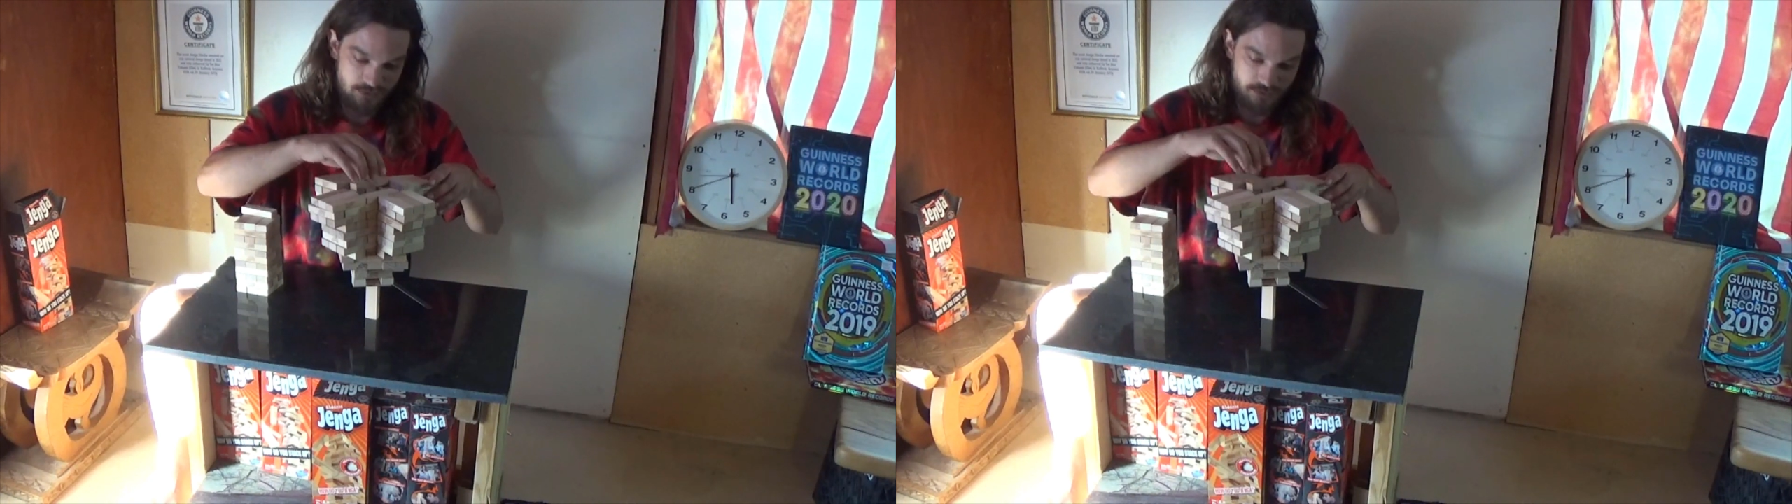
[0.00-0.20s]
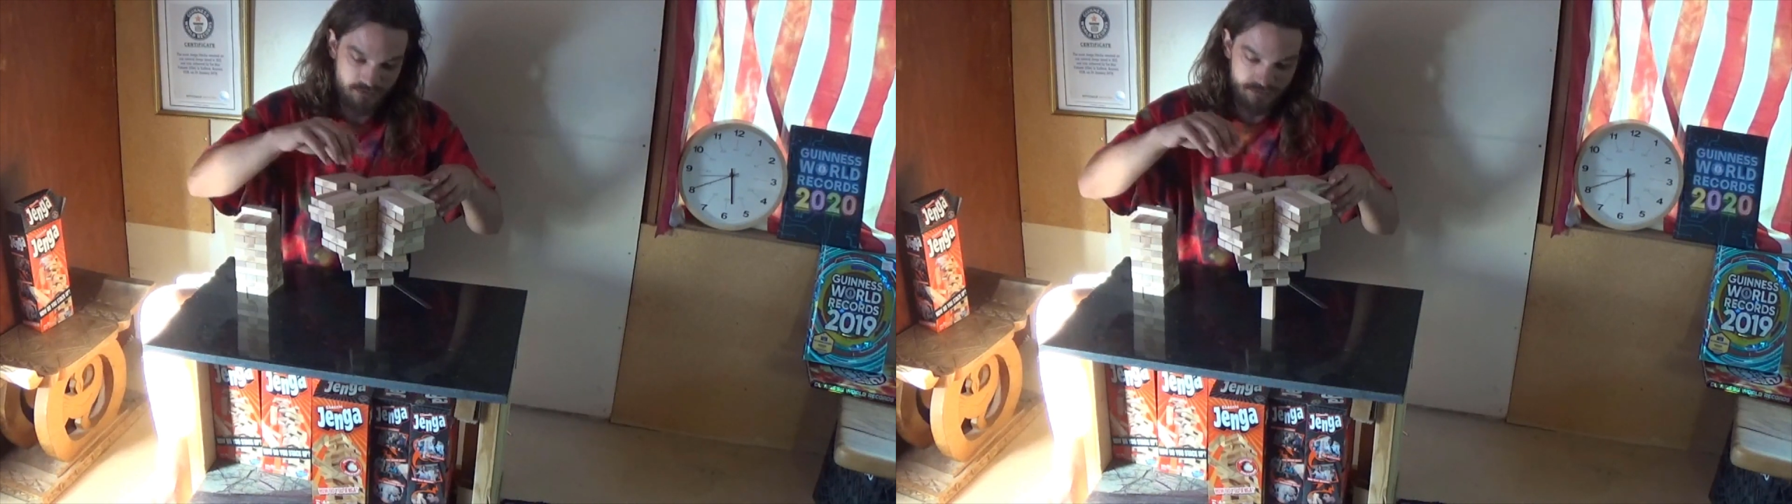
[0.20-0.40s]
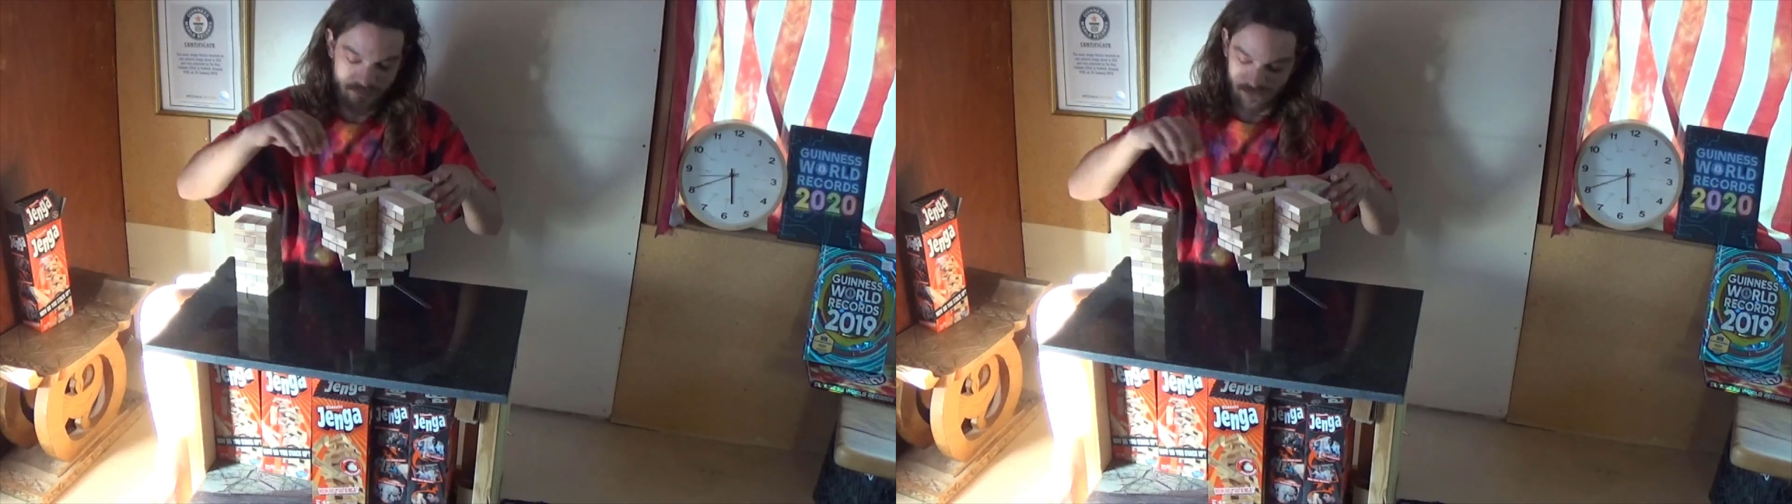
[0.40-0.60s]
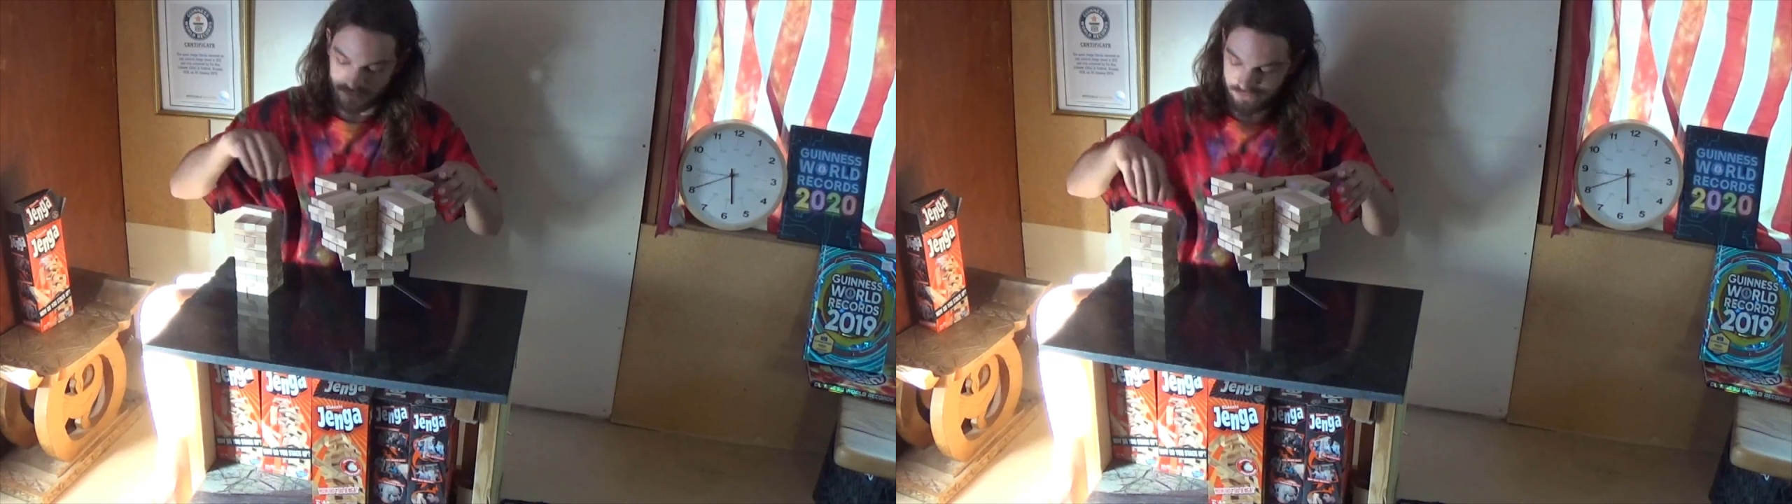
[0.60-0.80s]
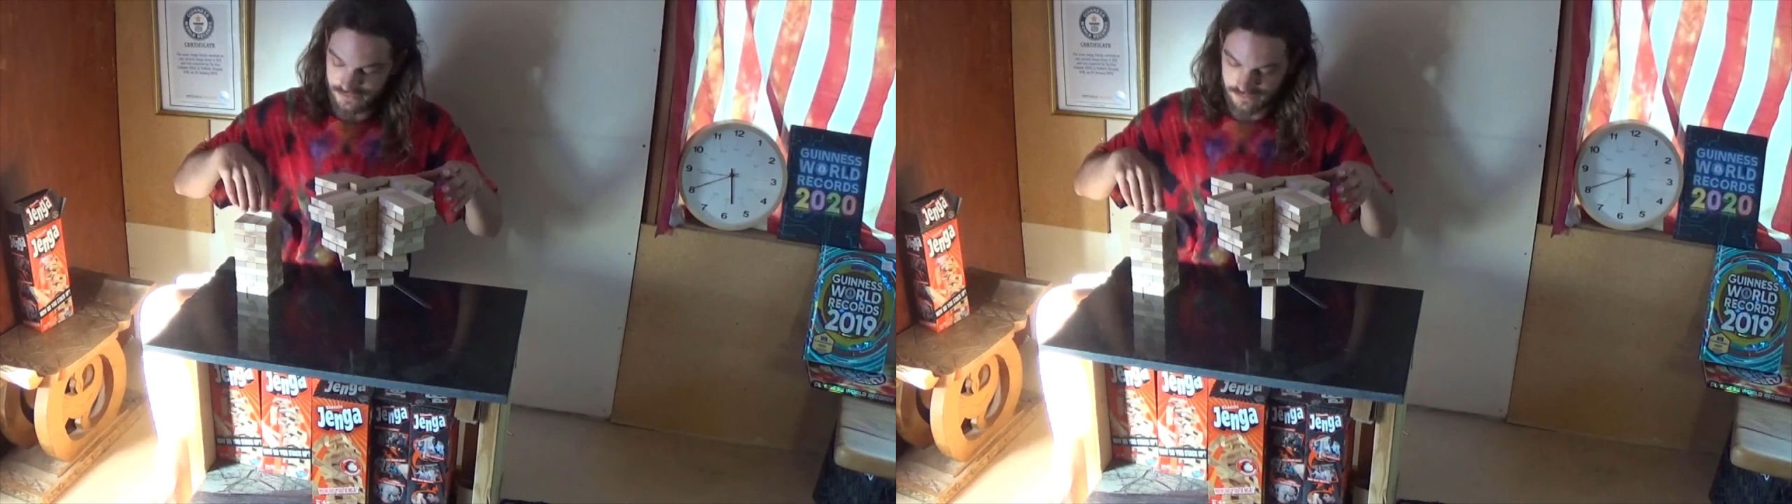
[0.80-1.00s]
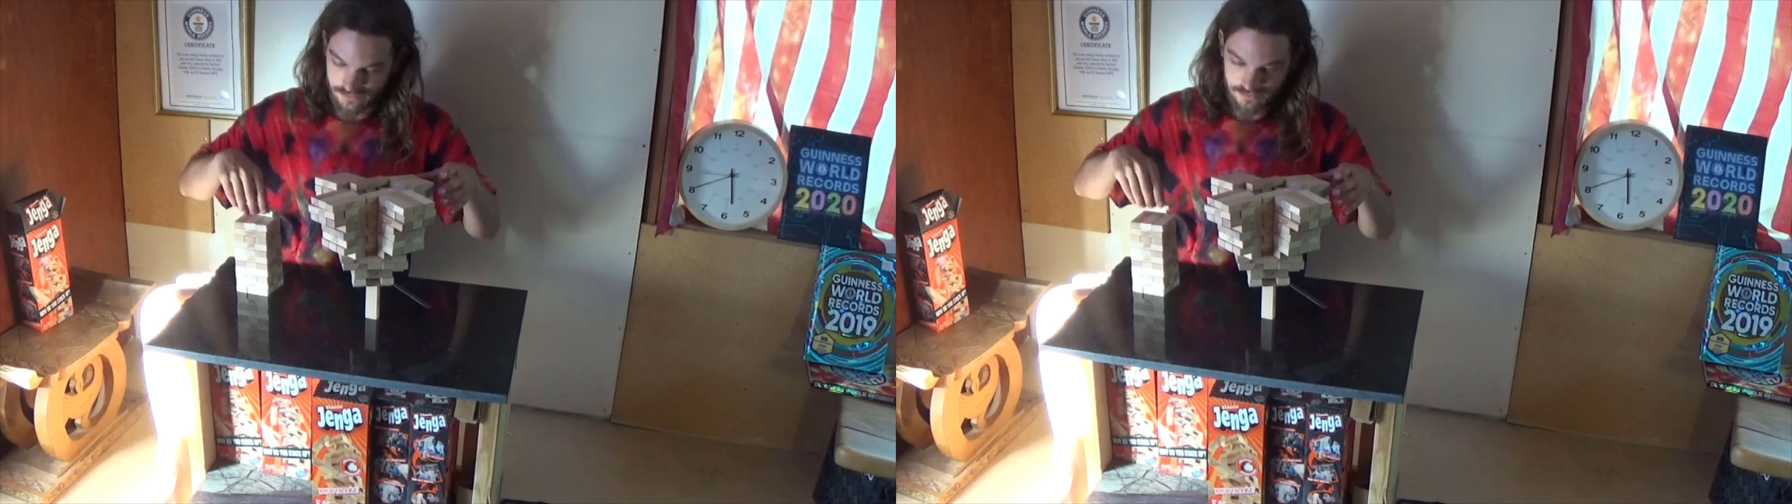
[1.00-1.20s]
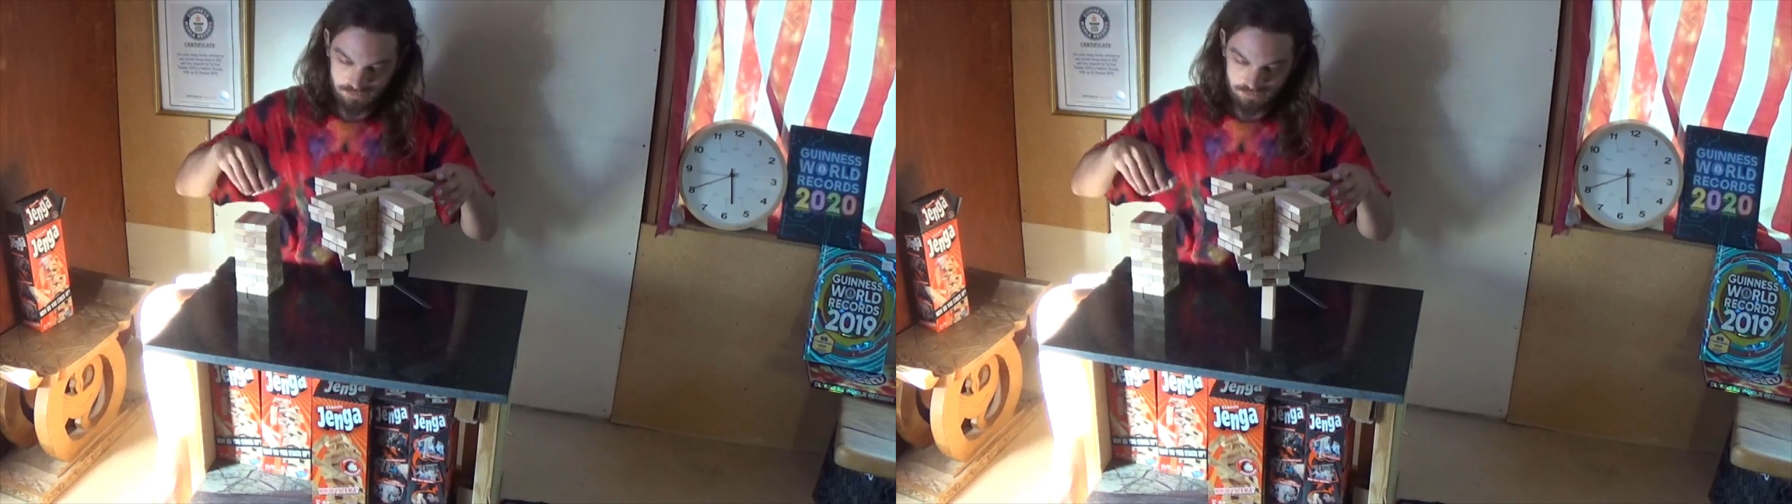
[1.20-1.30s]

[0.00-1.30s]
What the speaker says: do the ones